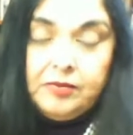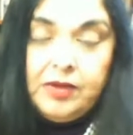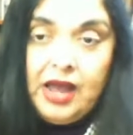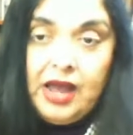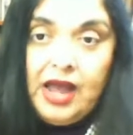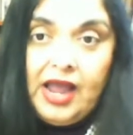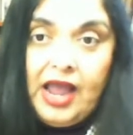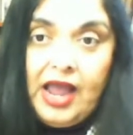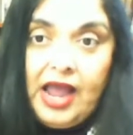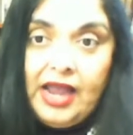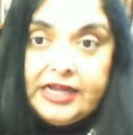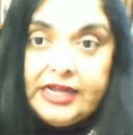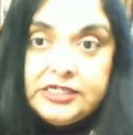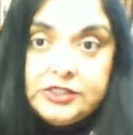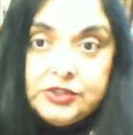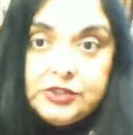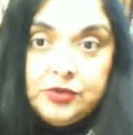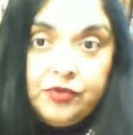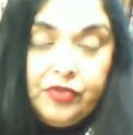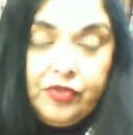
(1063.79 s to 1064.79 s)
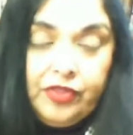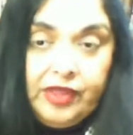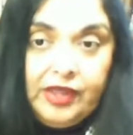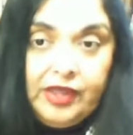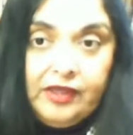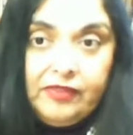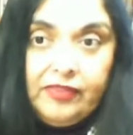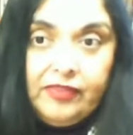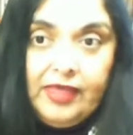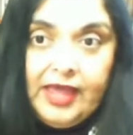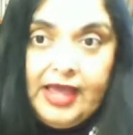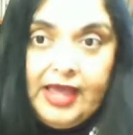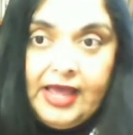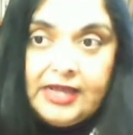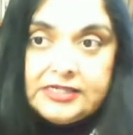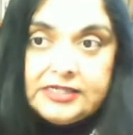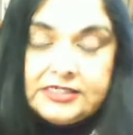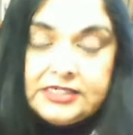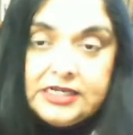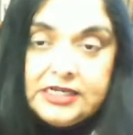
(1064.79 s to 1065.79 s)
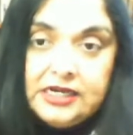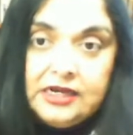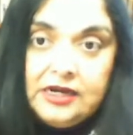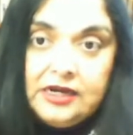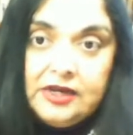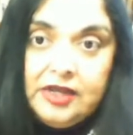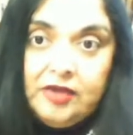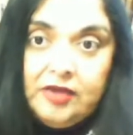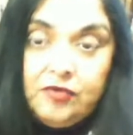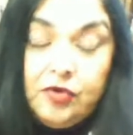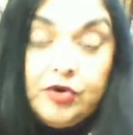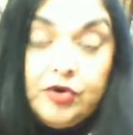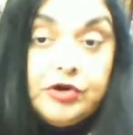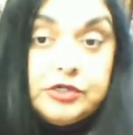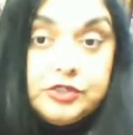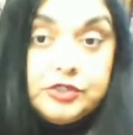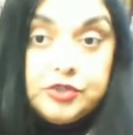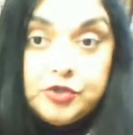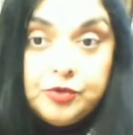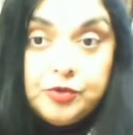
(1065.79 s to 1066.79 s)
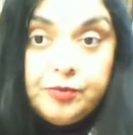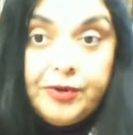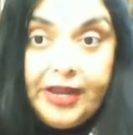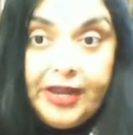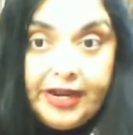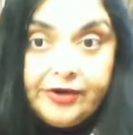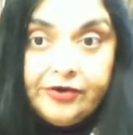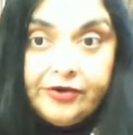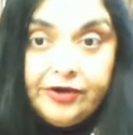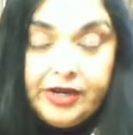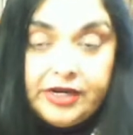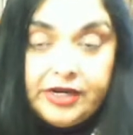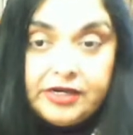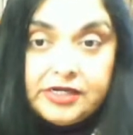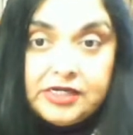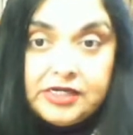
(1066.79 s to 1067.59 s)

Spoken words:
I do think that if you're a true patriot,